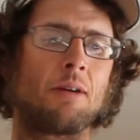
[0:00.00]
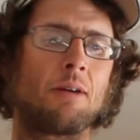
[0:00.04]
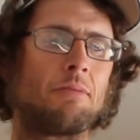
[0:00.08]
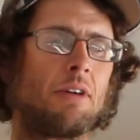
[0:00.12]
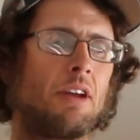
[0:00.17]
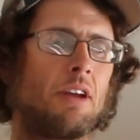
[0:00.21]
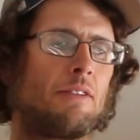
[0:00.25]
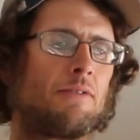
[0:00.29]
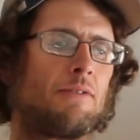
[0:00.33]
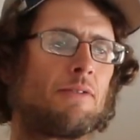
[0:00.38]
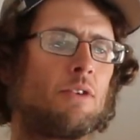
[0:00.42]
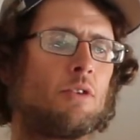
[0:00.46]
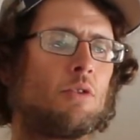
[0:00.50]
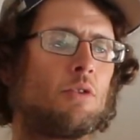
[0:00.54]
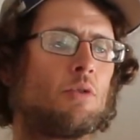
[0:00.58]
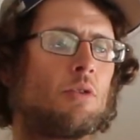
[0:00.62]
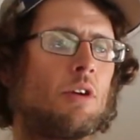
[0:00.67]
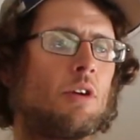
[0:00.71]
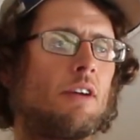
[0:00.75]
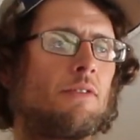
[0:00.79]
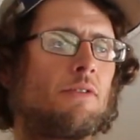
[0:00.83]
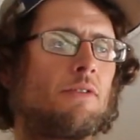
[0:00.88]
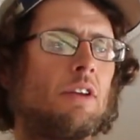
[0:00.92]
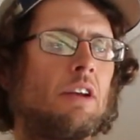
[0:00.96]
If
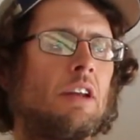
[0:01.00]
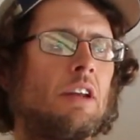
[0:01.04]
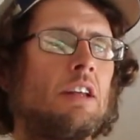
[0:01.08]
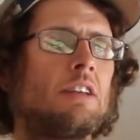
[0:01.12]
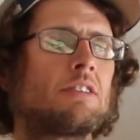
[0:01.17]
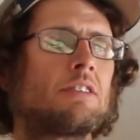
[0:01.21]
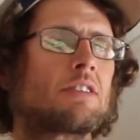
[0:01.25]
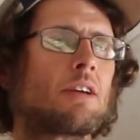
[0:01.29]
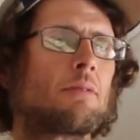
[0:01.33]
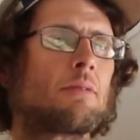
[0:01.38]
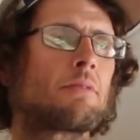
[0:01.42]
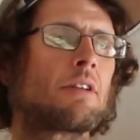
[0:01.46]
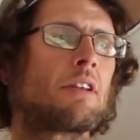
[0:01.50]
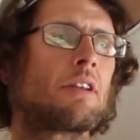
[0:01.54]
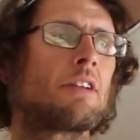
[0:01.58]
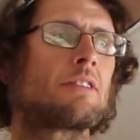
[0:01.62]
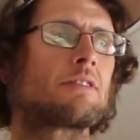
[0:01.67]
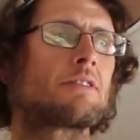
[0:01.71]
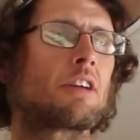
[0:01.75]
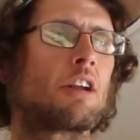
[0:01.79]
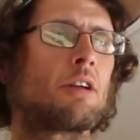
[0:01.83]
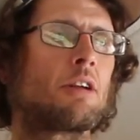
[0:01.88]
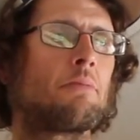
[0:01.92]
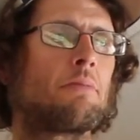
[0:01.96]
you need something that's
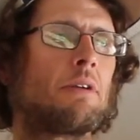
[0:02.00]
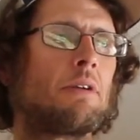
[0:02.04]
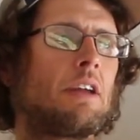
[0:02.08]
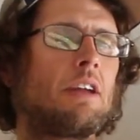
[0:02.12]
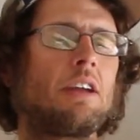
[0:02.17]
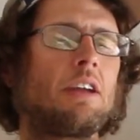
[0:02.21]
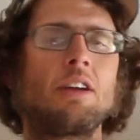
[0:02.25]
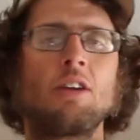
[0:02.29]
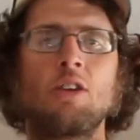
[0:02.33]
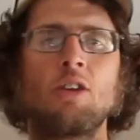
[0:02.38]
going to be